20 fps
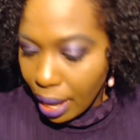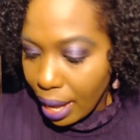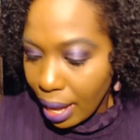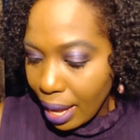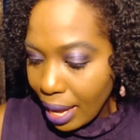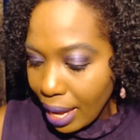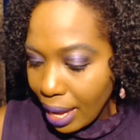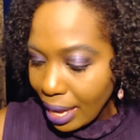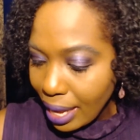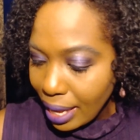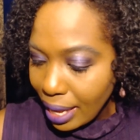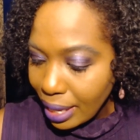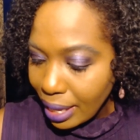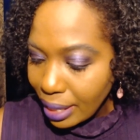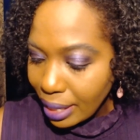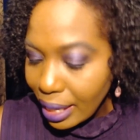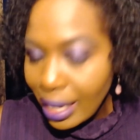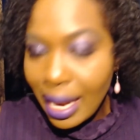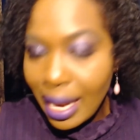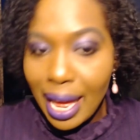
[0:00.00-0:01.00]

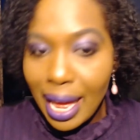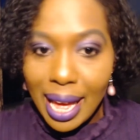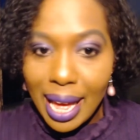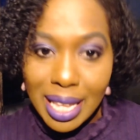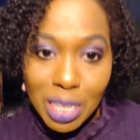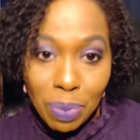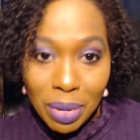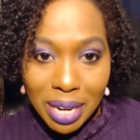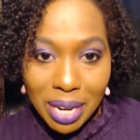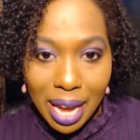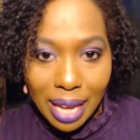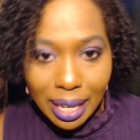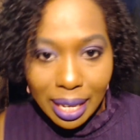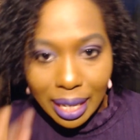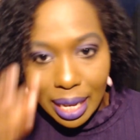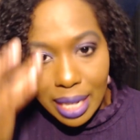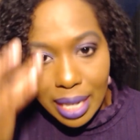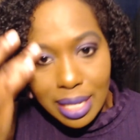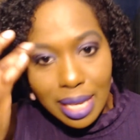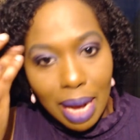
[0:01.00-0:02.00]
And last but not
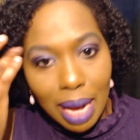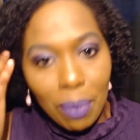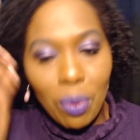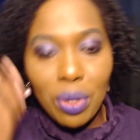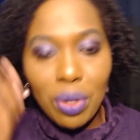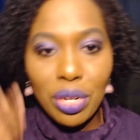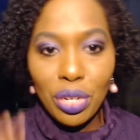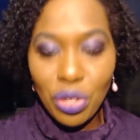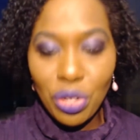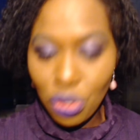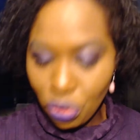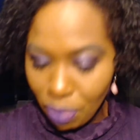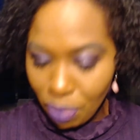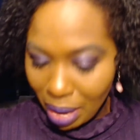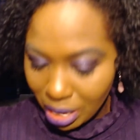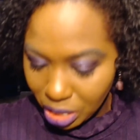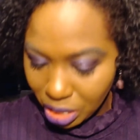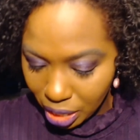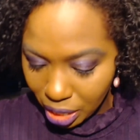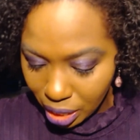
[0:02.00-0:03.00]
least, I'm going to do my
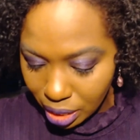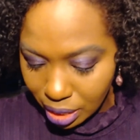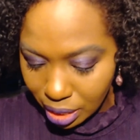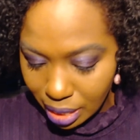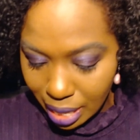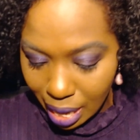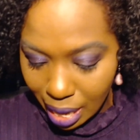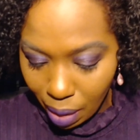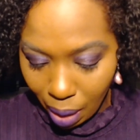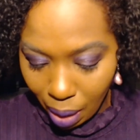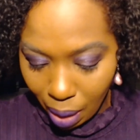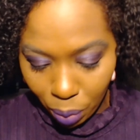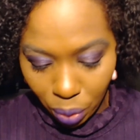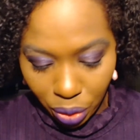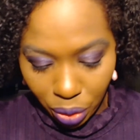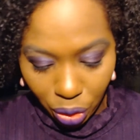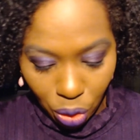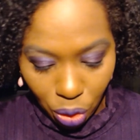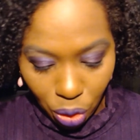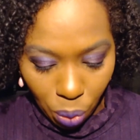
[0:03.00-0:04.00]
cheeks. Now I'm going
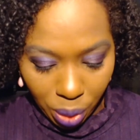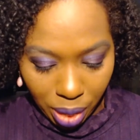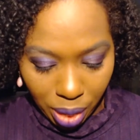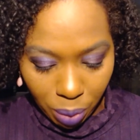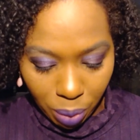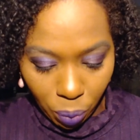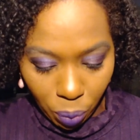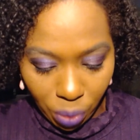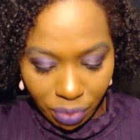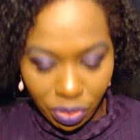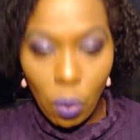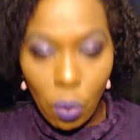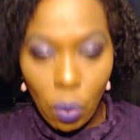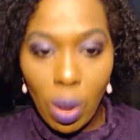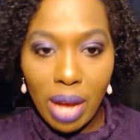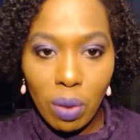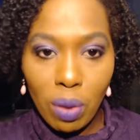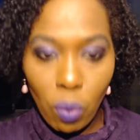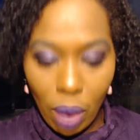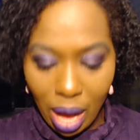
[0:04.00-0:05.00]
to go in with the
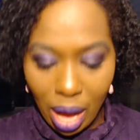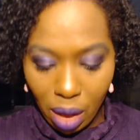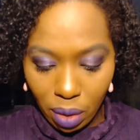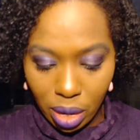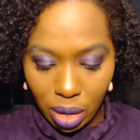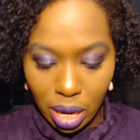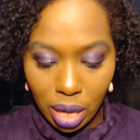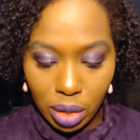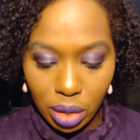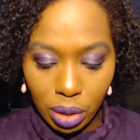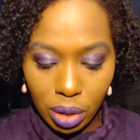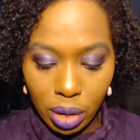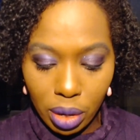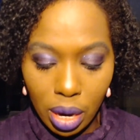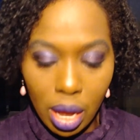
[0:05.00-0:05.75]
Wet n Wild color